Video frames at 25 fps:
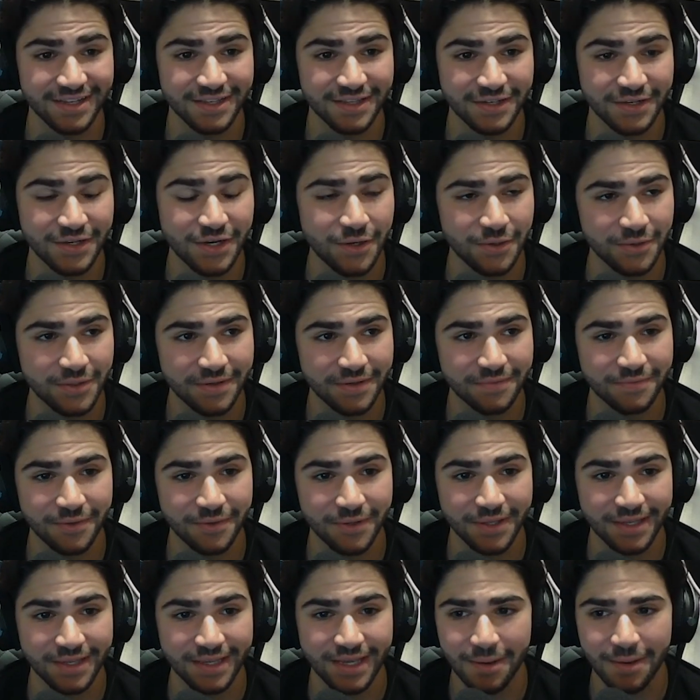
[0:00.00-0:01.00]
No,
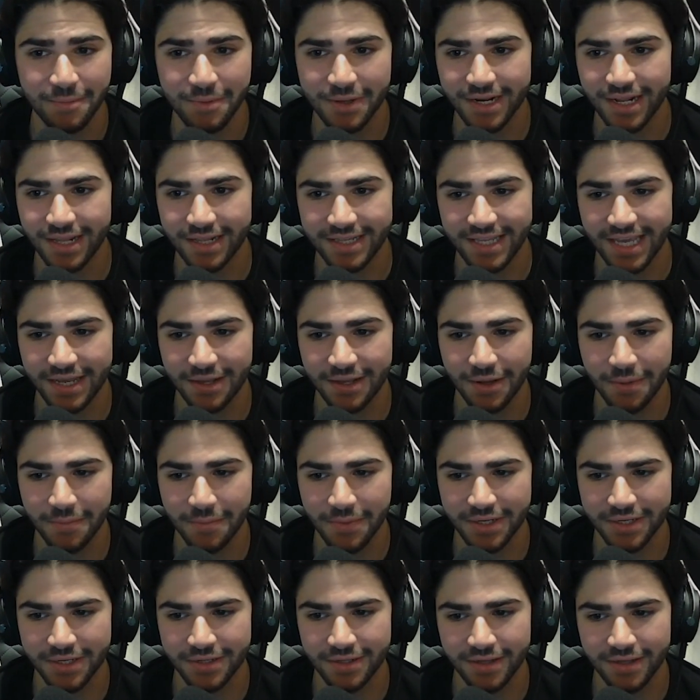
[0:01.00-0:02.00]
definitely. I mean, yeah. I
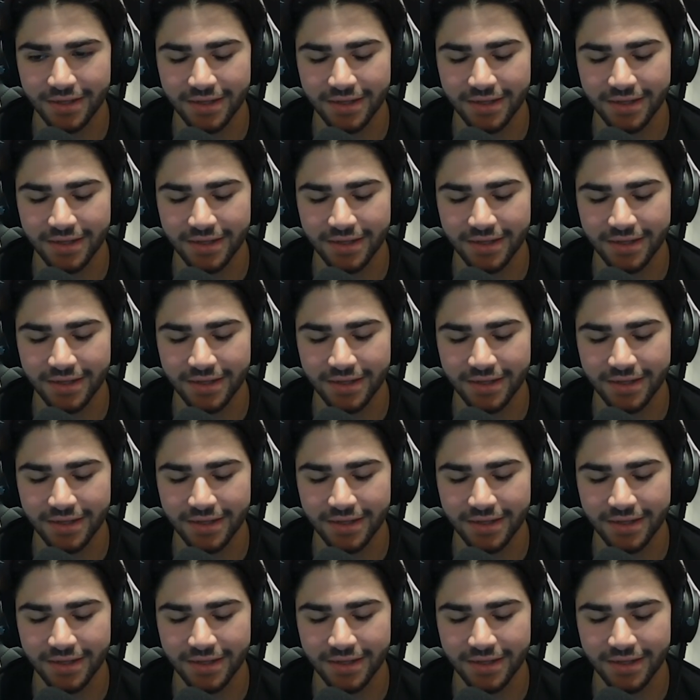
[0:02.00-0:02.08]
mean,